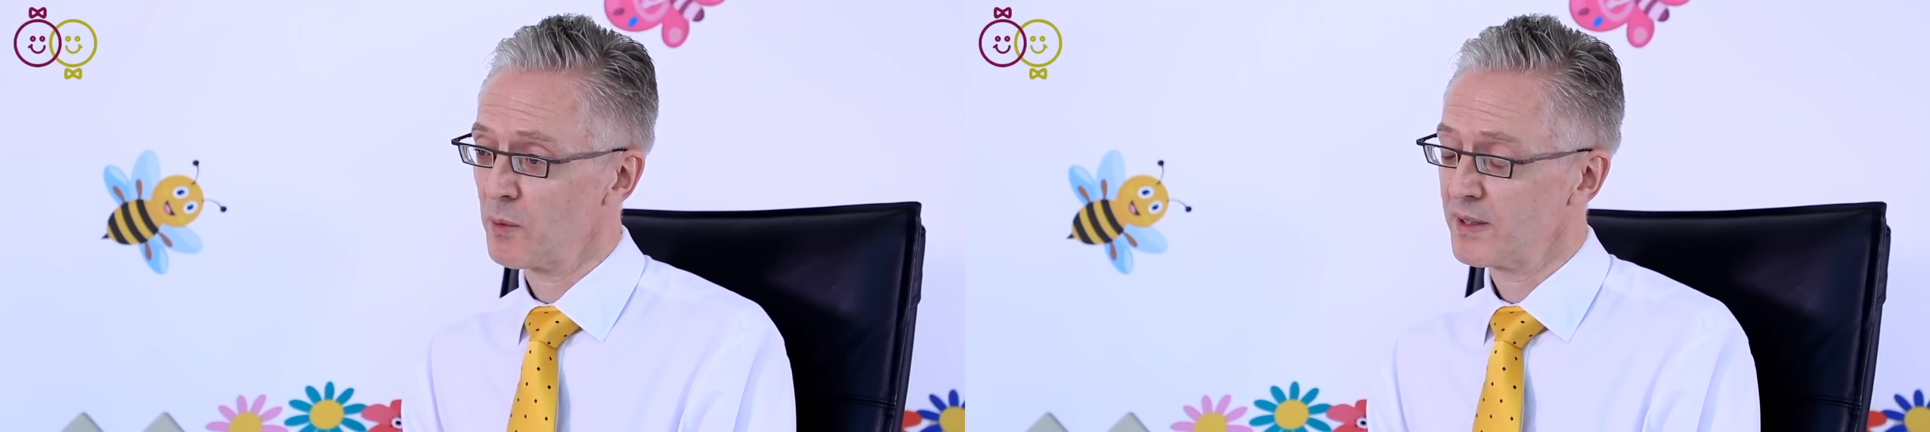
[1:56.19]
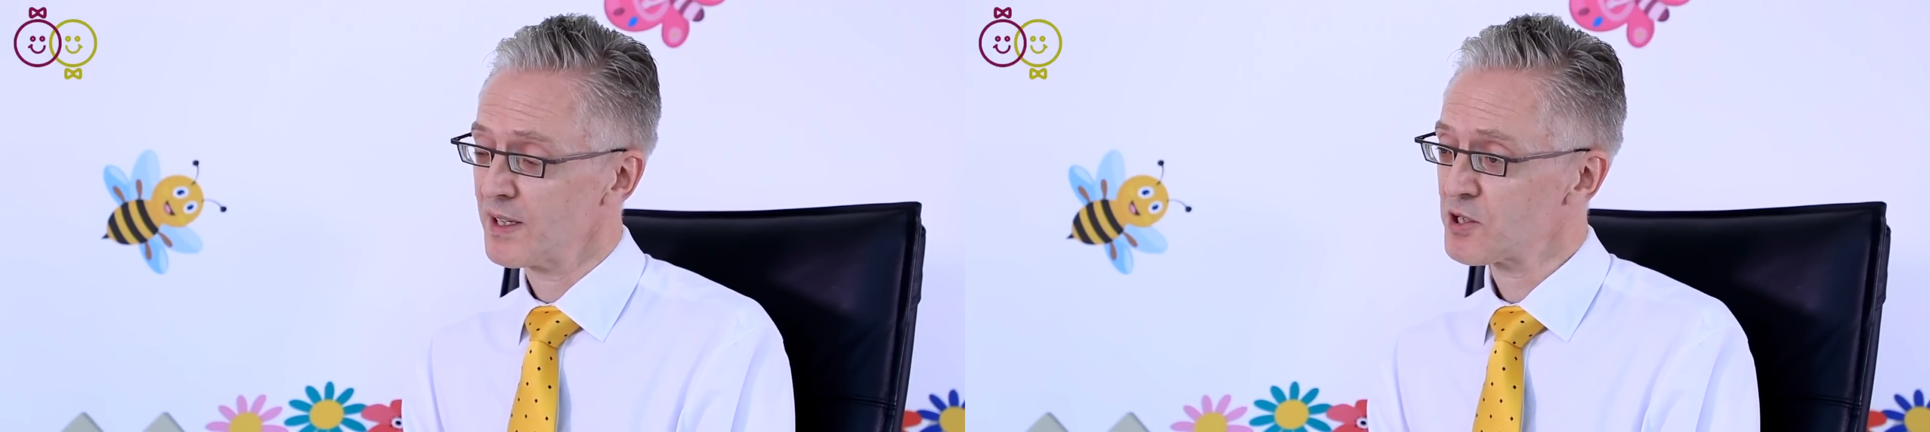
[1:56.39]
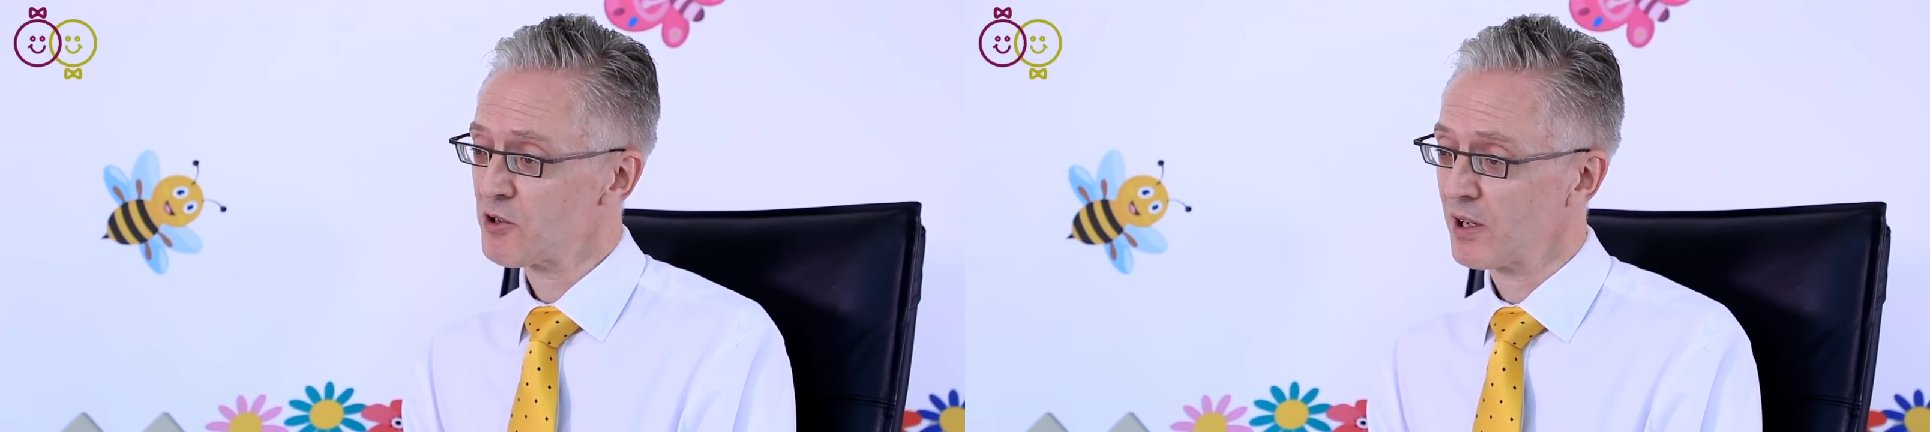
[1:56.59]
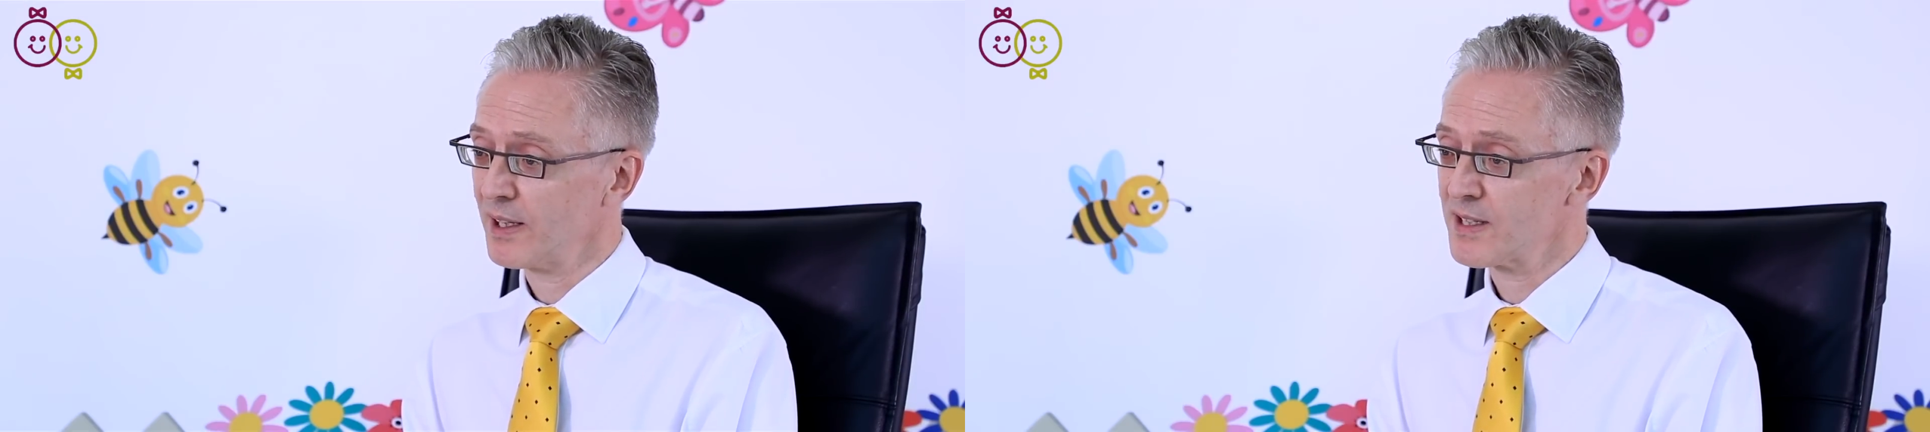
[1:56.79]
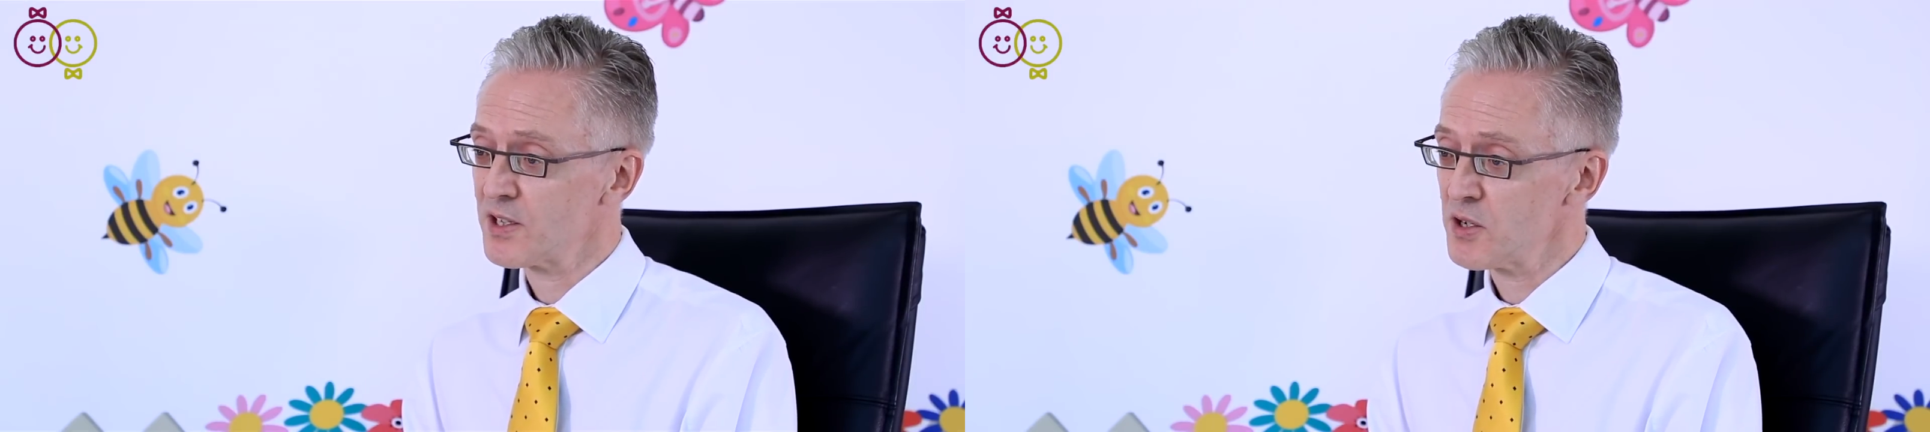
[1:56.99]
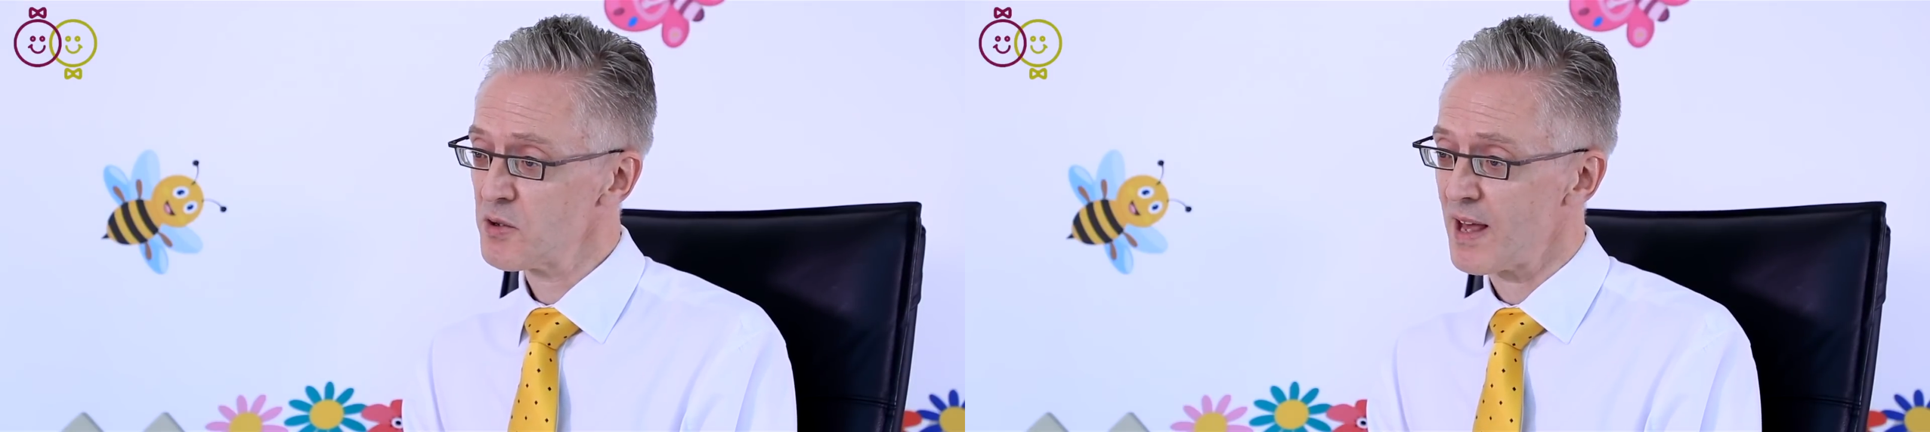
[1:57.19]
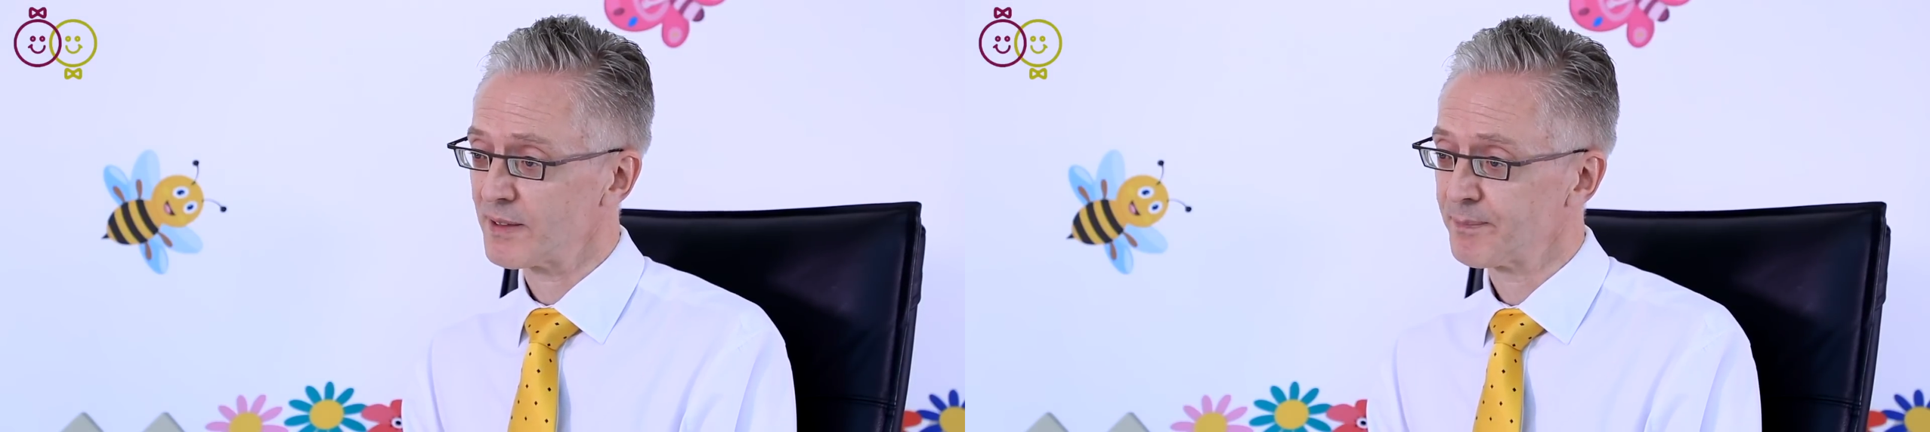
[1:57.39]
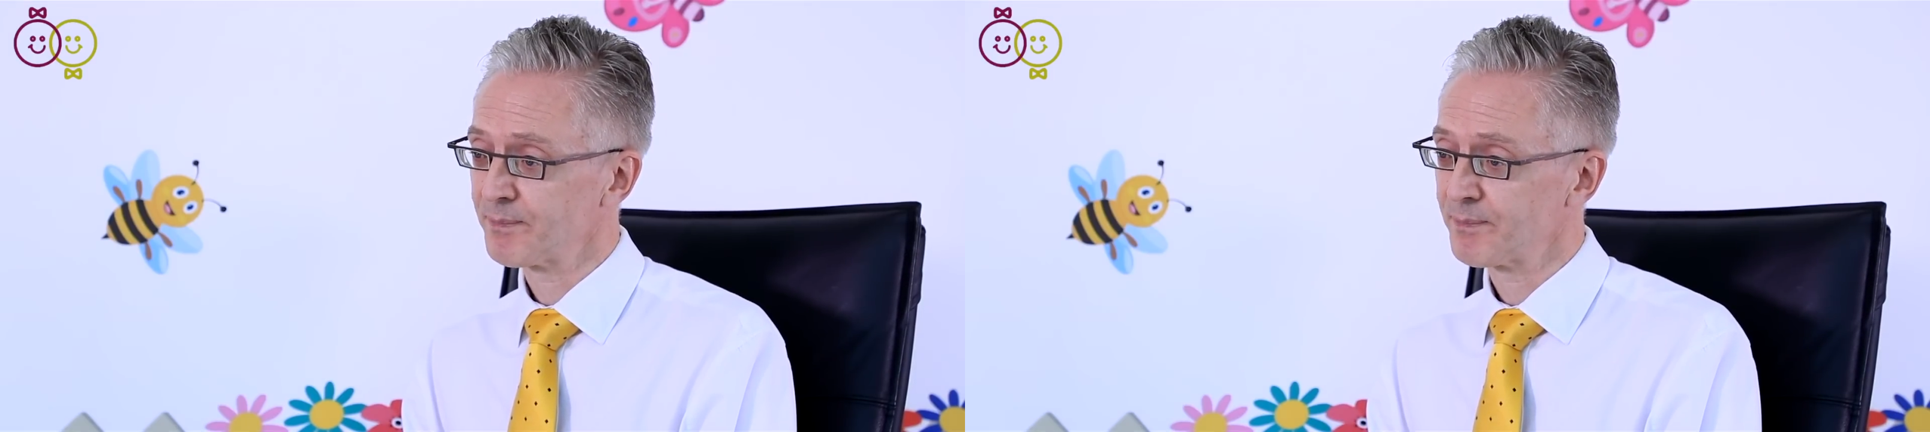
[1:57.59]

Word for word: when they're struggling to do that.